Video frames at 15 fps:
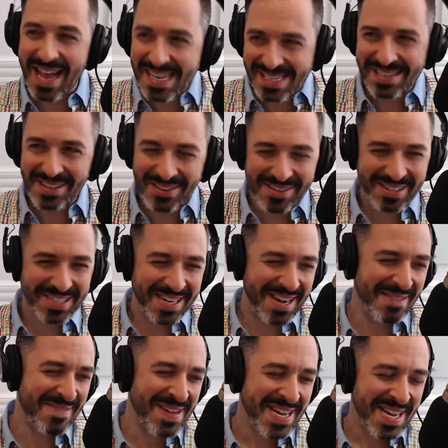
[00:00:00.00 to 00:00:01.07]
lasted a long
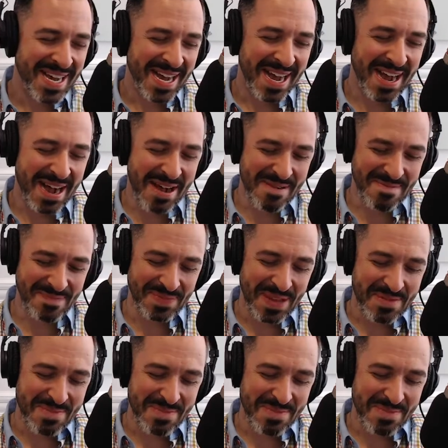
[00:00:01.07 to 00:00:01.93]
time. Yeah.